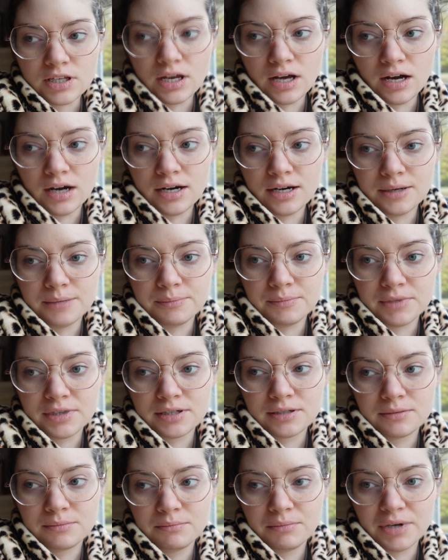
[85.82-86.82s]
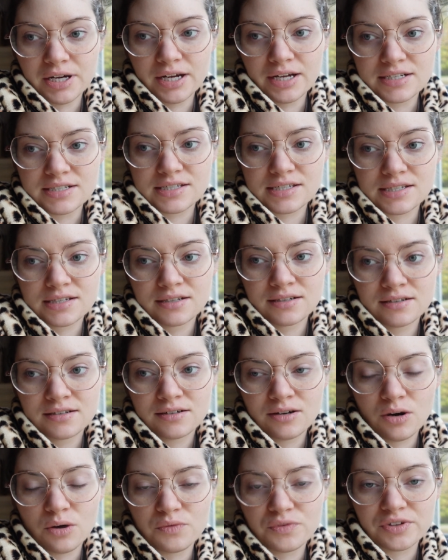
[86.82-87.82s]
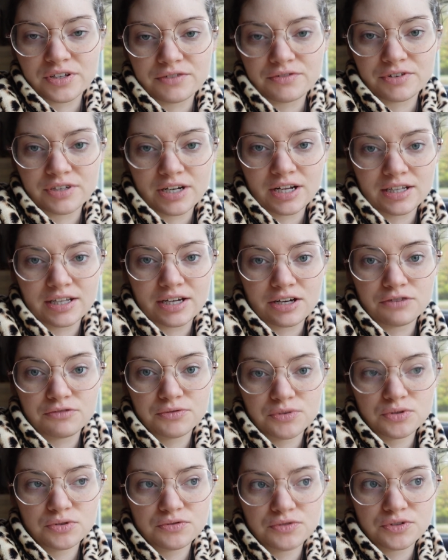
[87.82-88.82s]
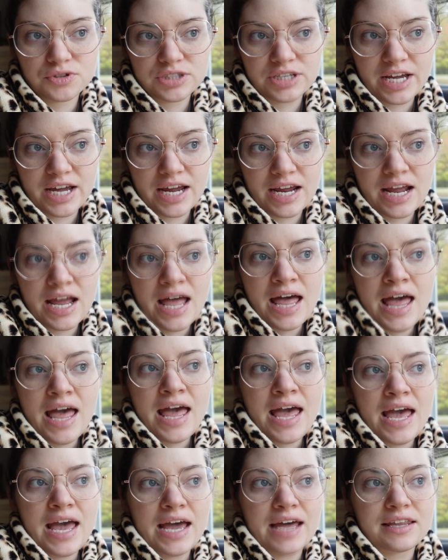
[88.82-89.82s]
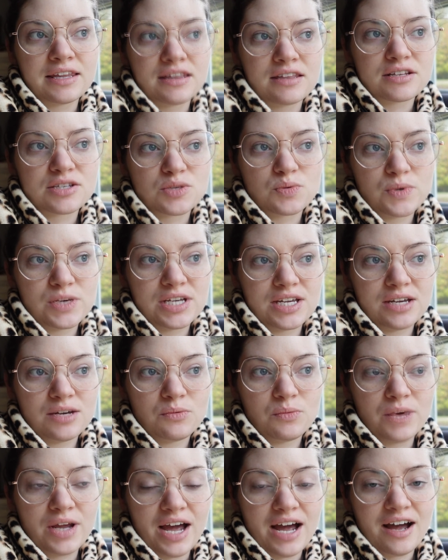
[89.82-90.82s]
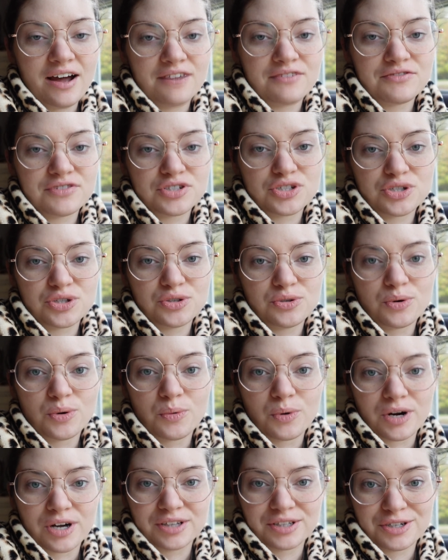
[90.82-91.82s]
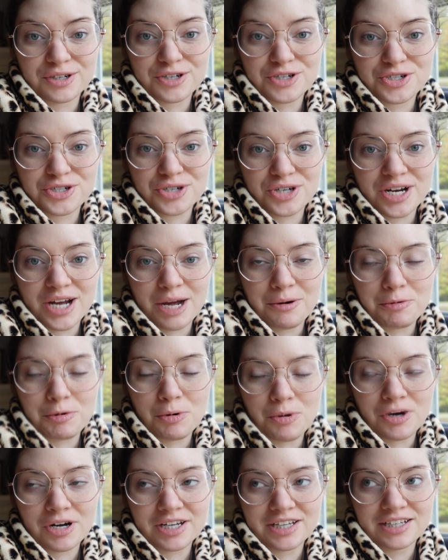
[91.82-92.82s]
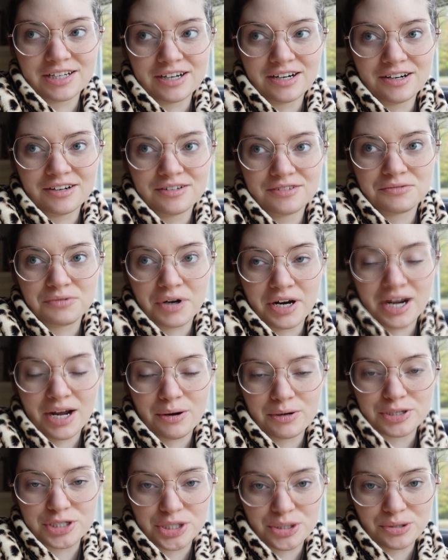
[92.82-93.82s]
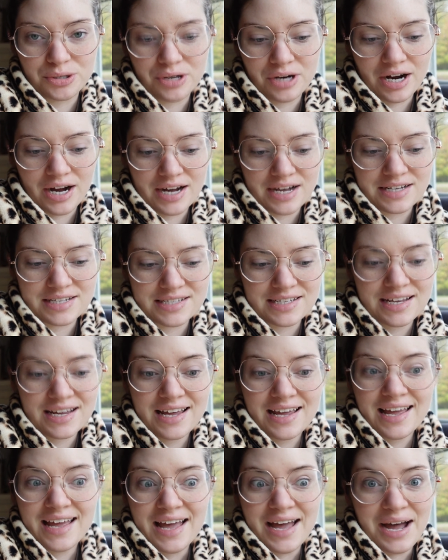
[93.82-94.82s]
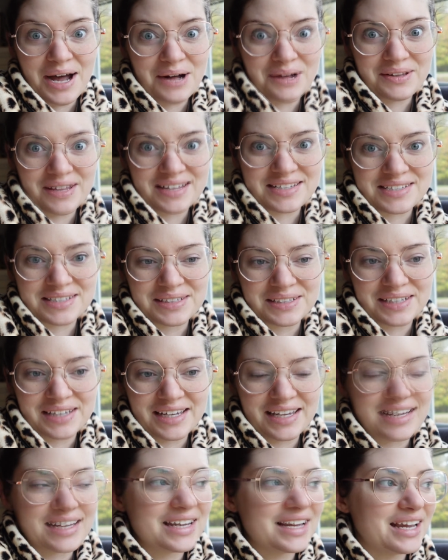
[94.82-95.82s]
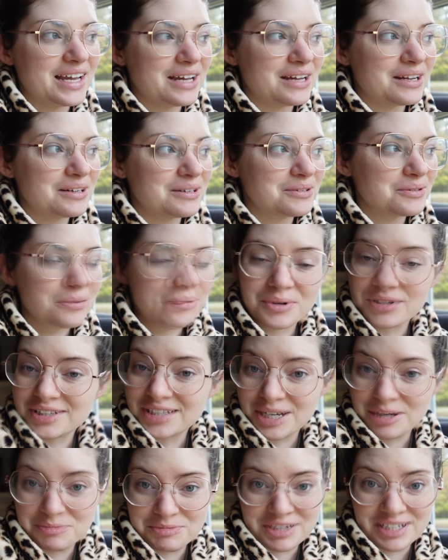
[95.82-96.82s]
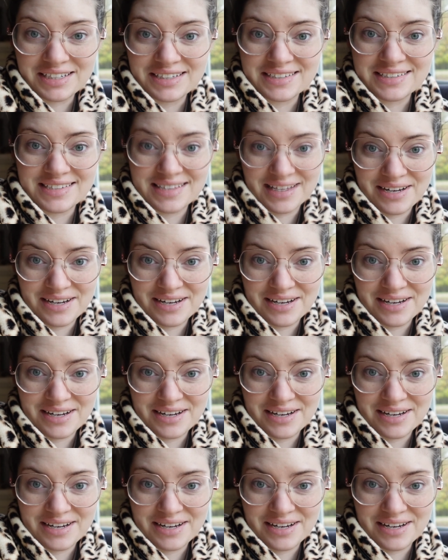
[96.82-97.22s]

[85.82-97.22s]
um, but hopefully for not like a full, full day. And then this weekend we have to work on the nursery. I'm gonna walk in there right now and show you guys how that's looking and what the update is